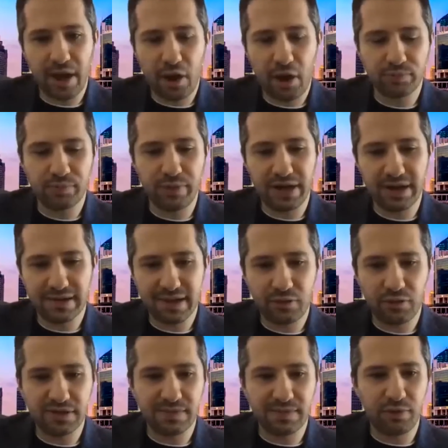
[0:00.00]
outbreaks and
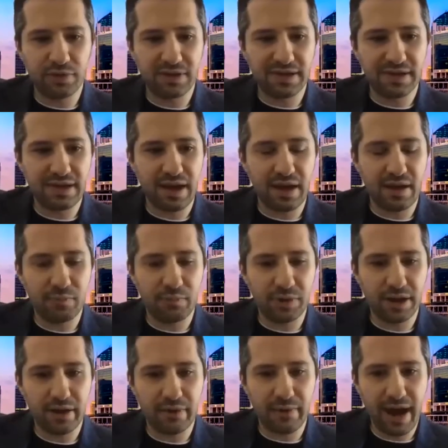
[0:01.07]
hotspots that
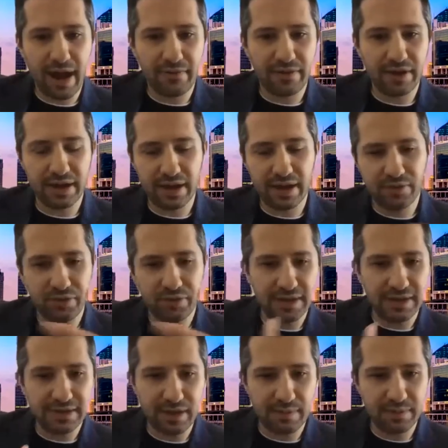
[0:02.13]
we are having, and the
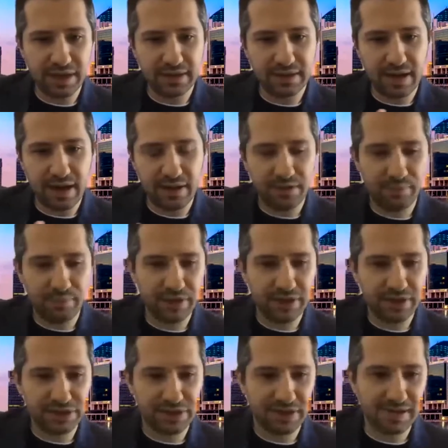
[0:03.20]
real-time data and the
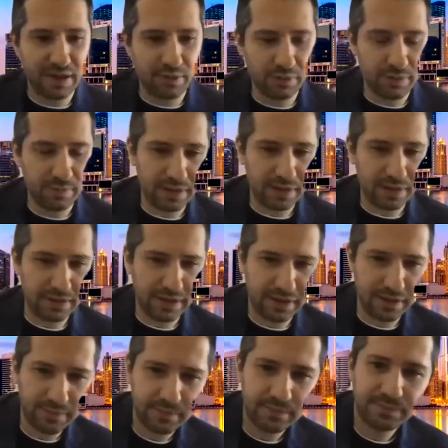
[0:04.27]
predictions that we're building.